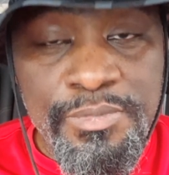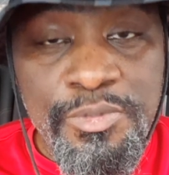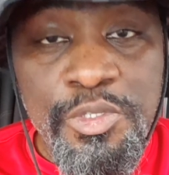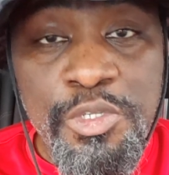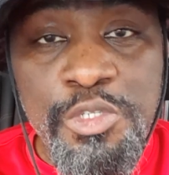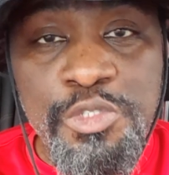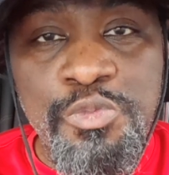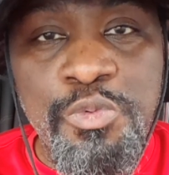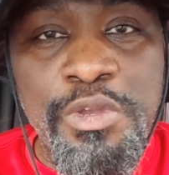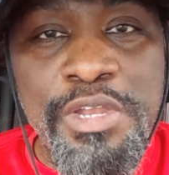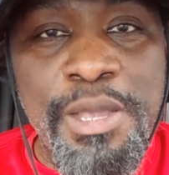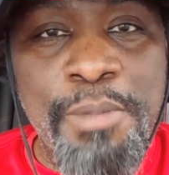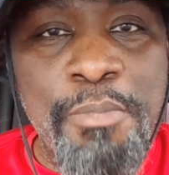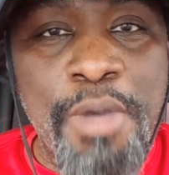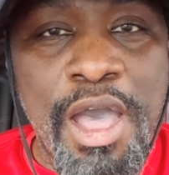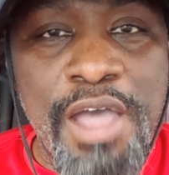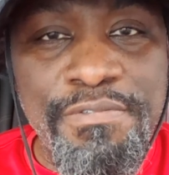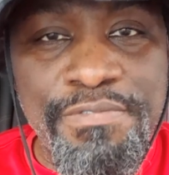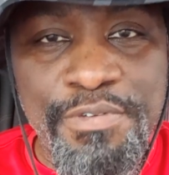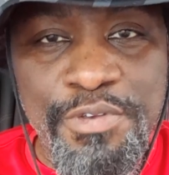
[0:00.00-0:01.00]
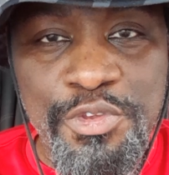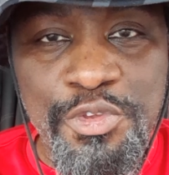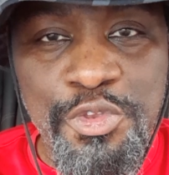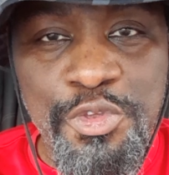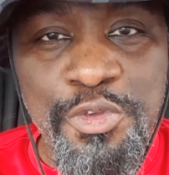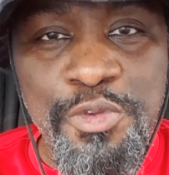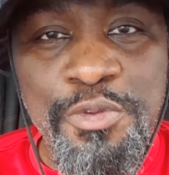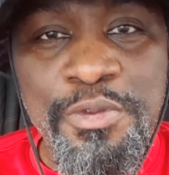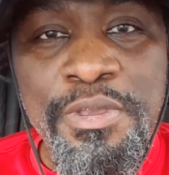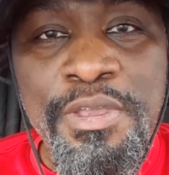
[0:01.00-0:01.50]
Is what I'm offering
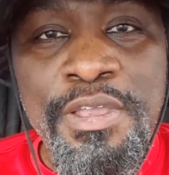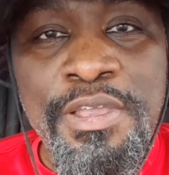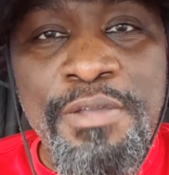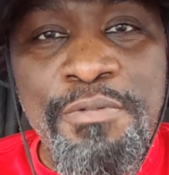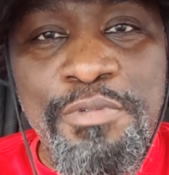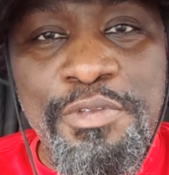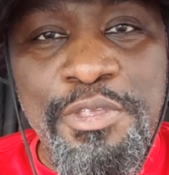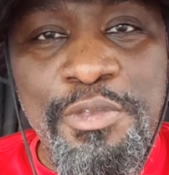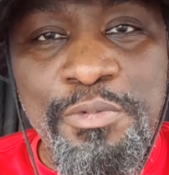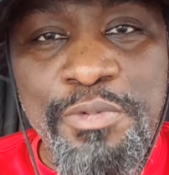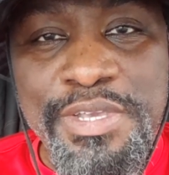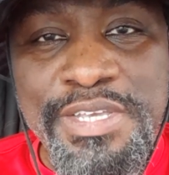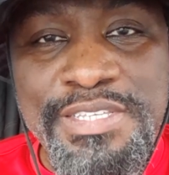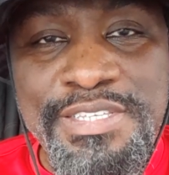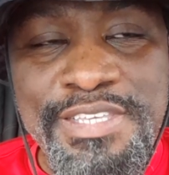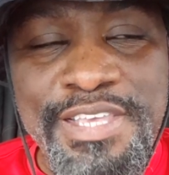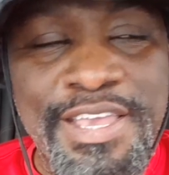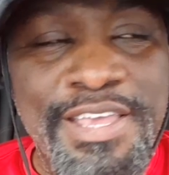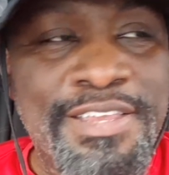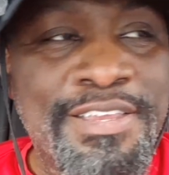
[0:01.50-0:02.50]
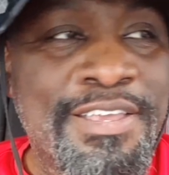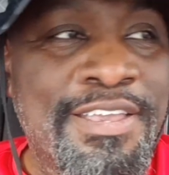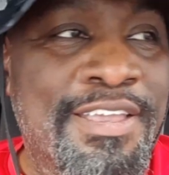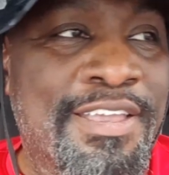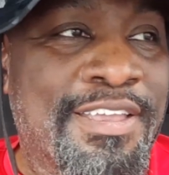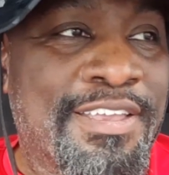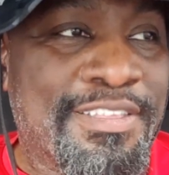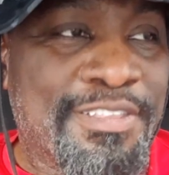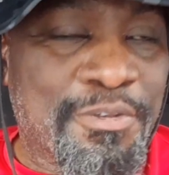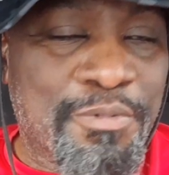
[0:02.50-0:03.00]
you with the reset.
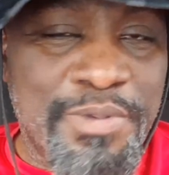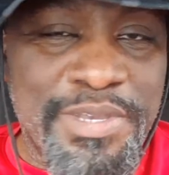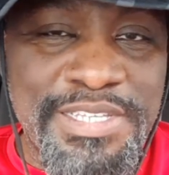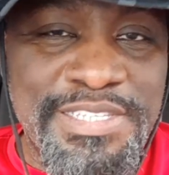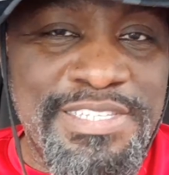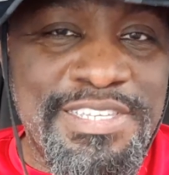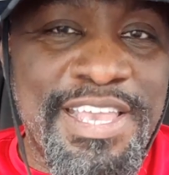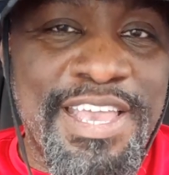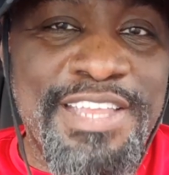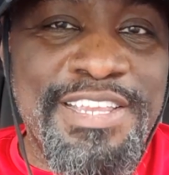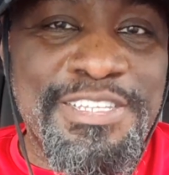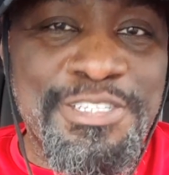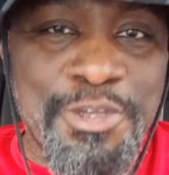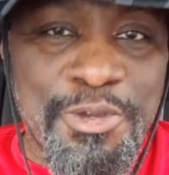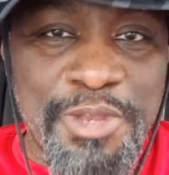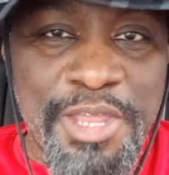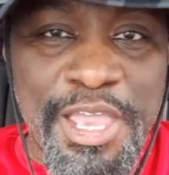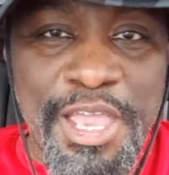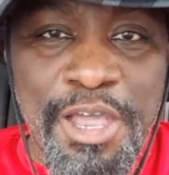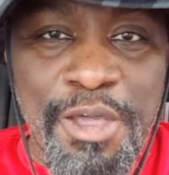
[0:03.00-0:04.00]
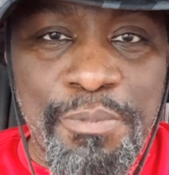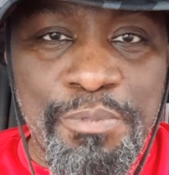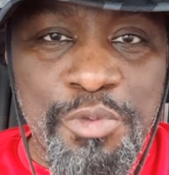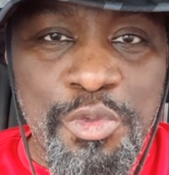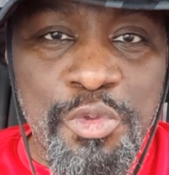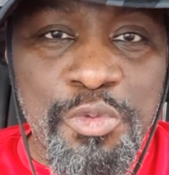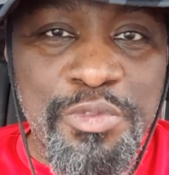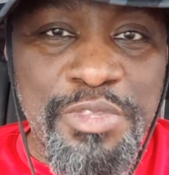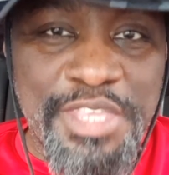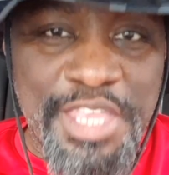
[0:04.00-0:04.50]
The reset is going to help
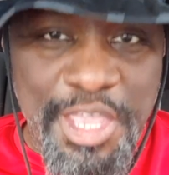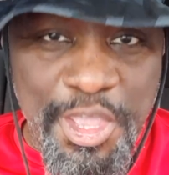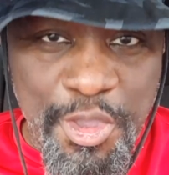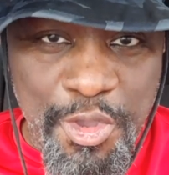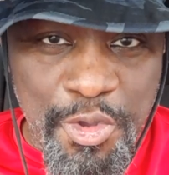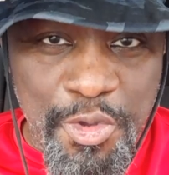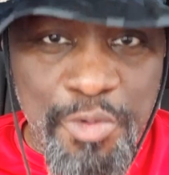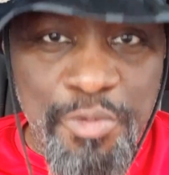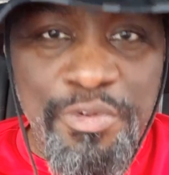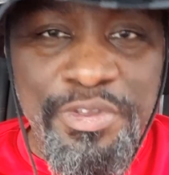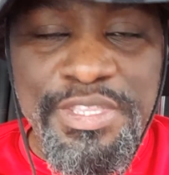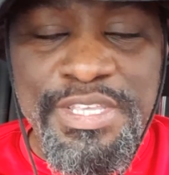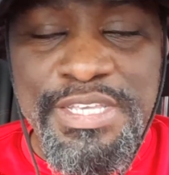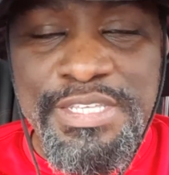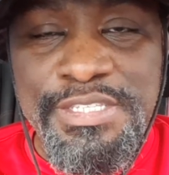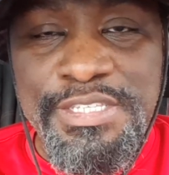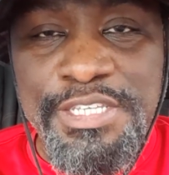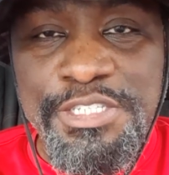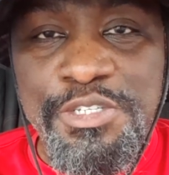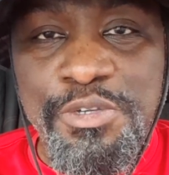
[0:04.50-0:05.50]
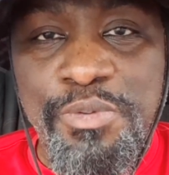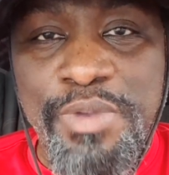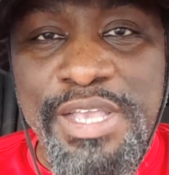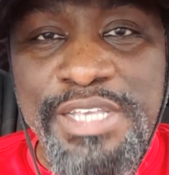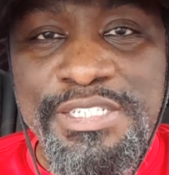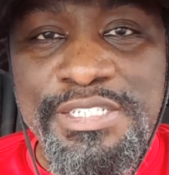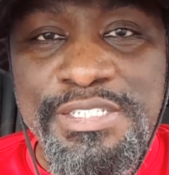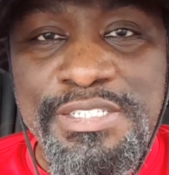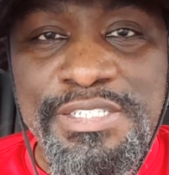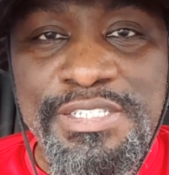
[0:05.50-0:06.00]
you deal with these
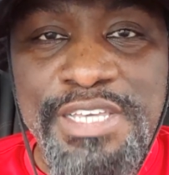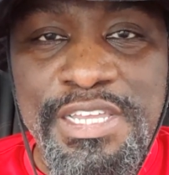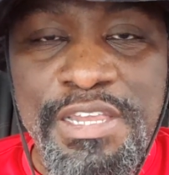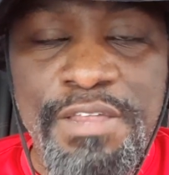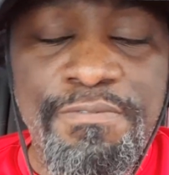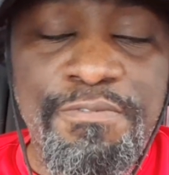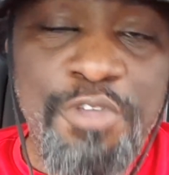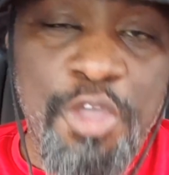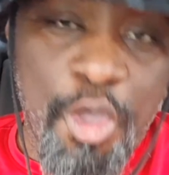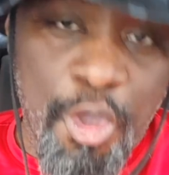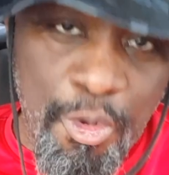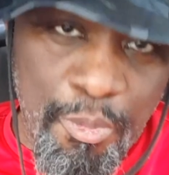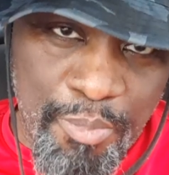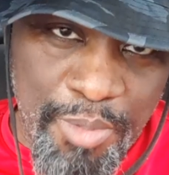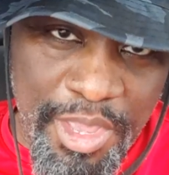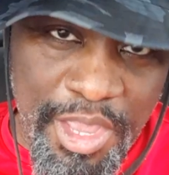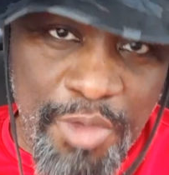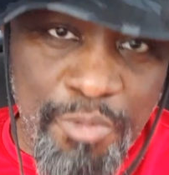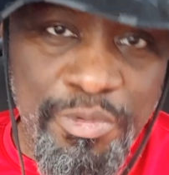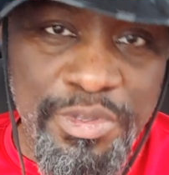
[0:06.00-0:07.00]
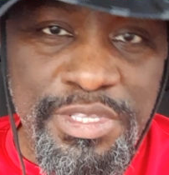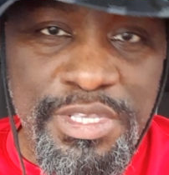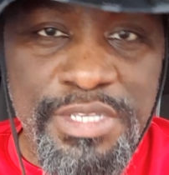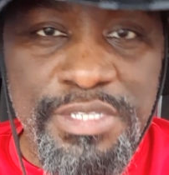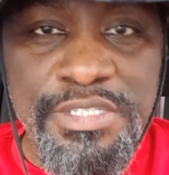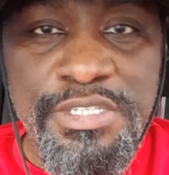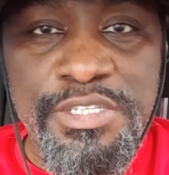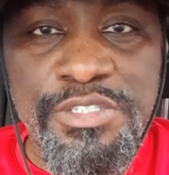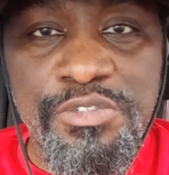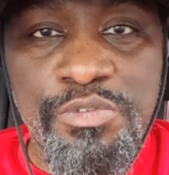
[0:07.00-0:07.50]
situations instead of coping with these
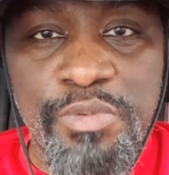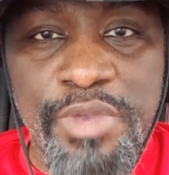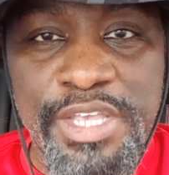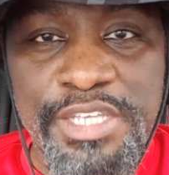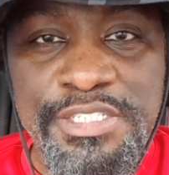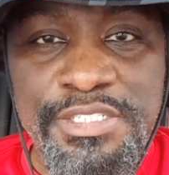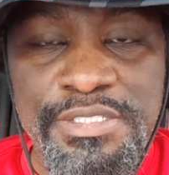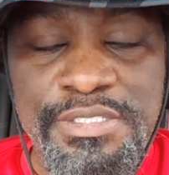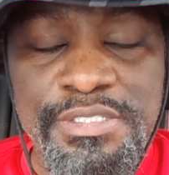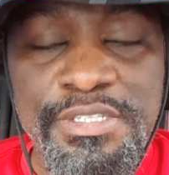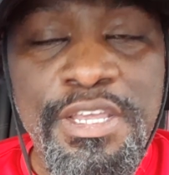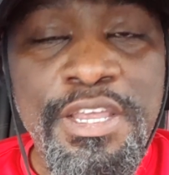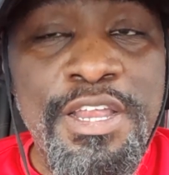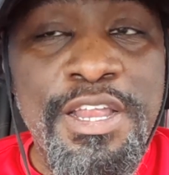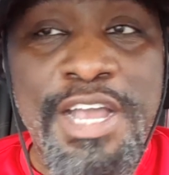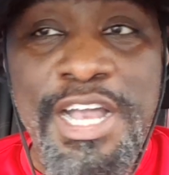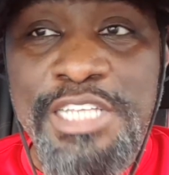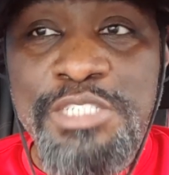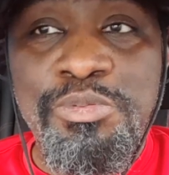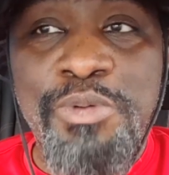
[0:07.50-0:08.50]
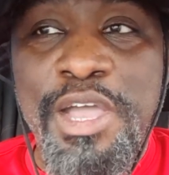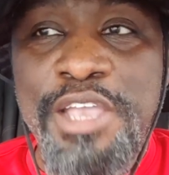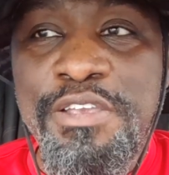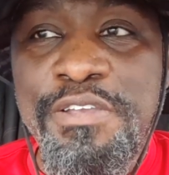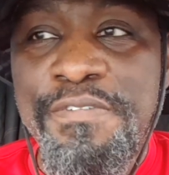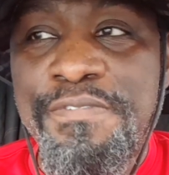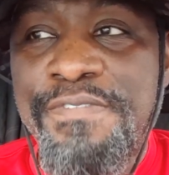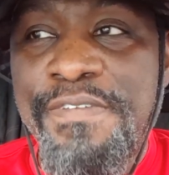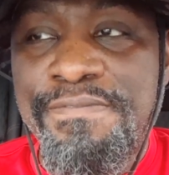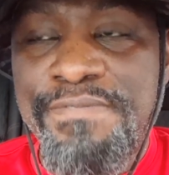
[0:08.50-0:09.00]
situations. That's why
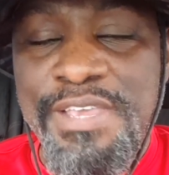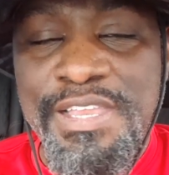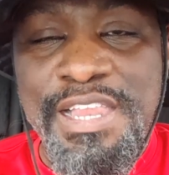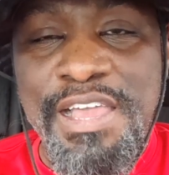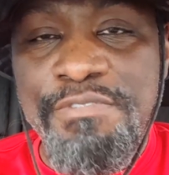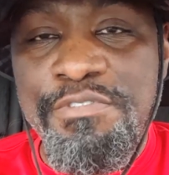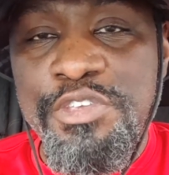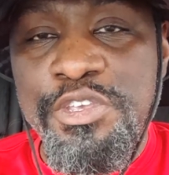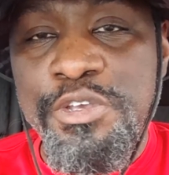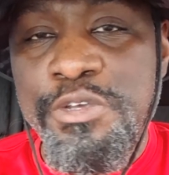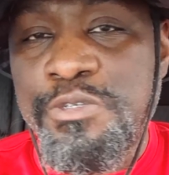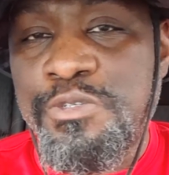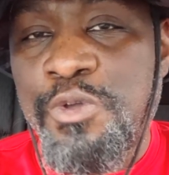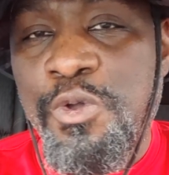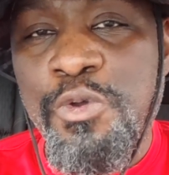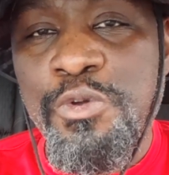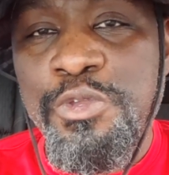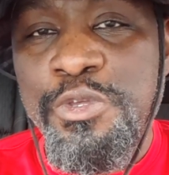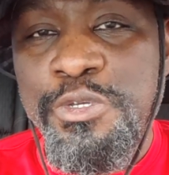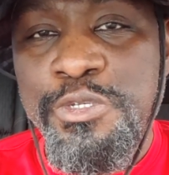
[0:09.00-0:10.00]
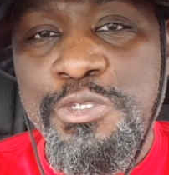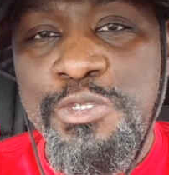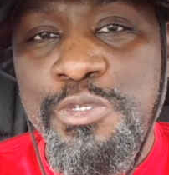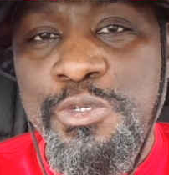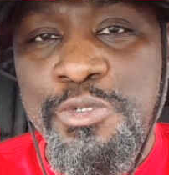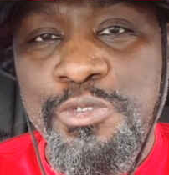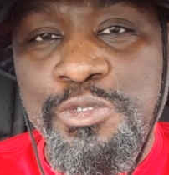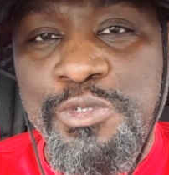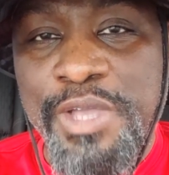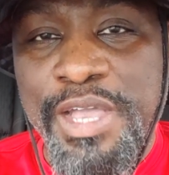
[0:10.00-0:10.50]
you're 11 years old and you're
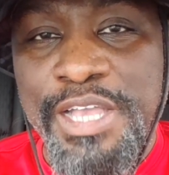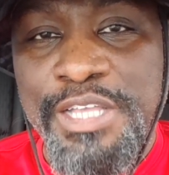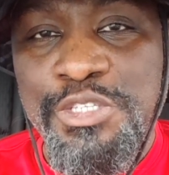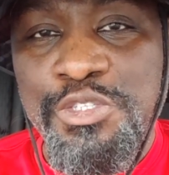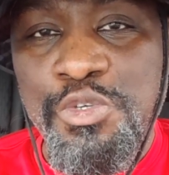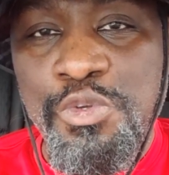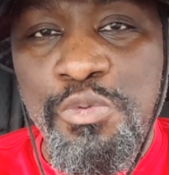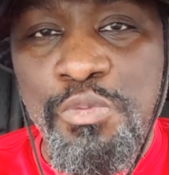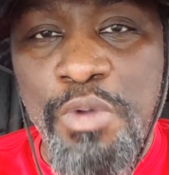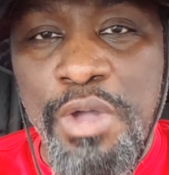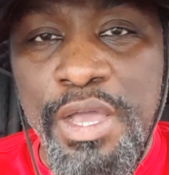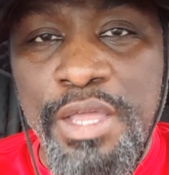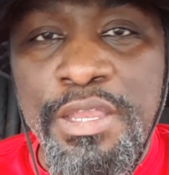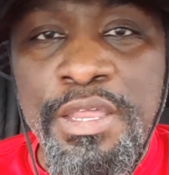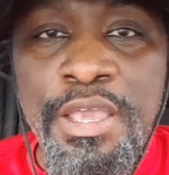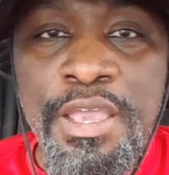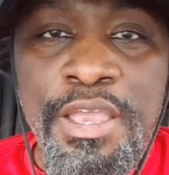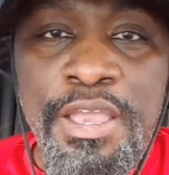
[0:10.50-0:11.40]
still trying to what?